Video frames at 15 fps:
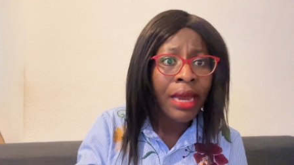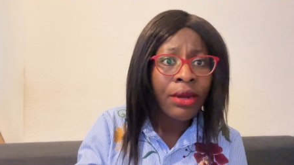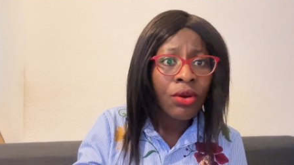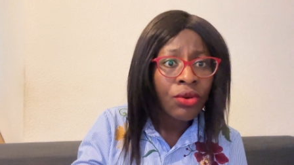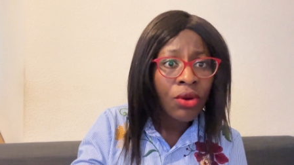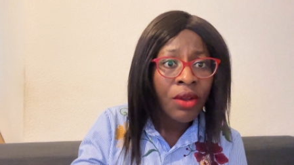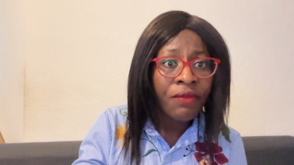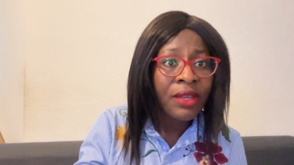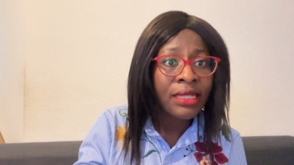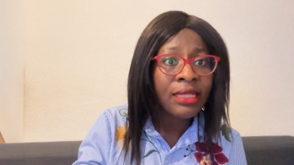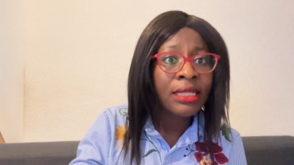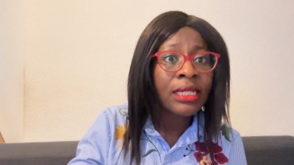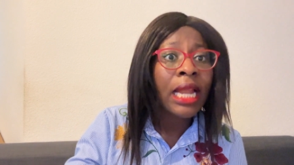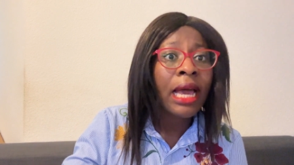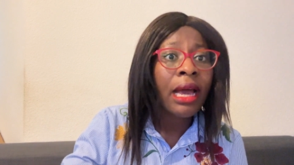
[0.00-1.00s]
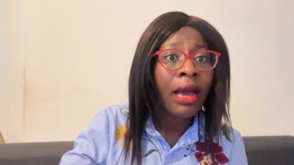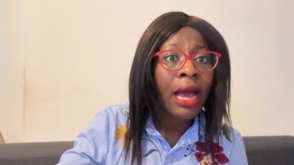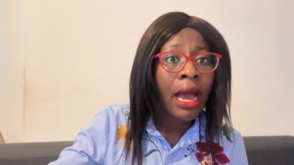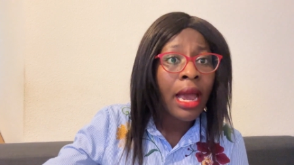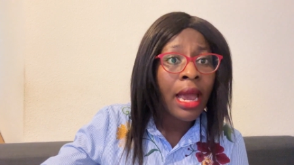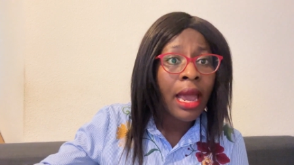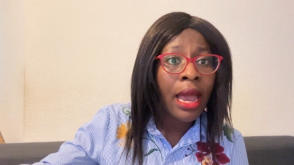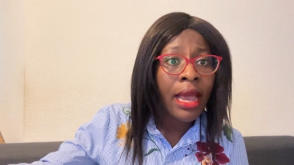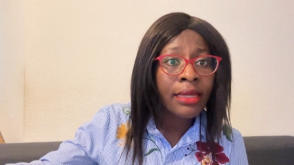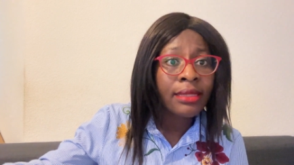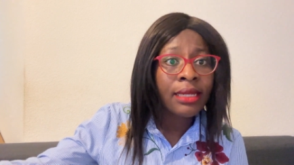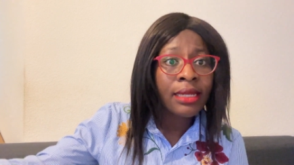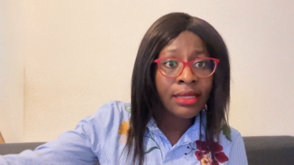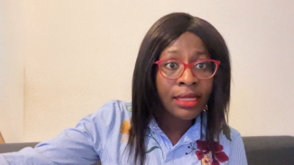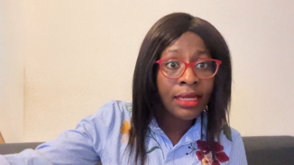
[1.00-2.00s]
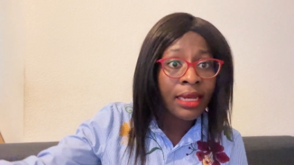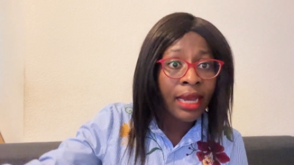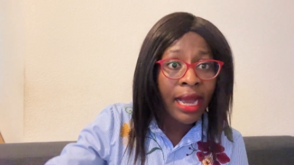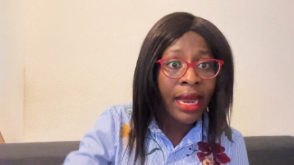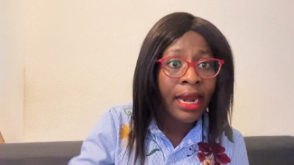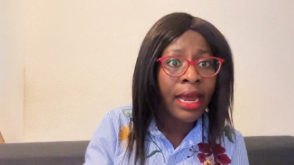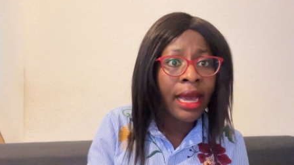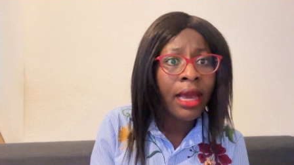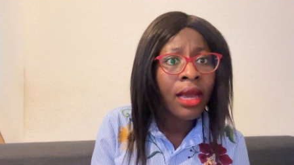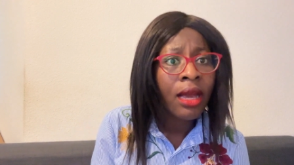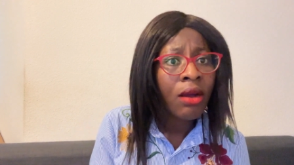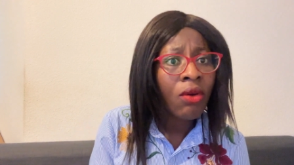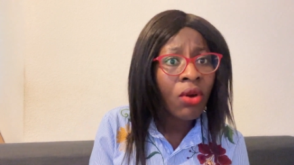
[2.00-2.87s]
I don't know if they still exist in Ghana.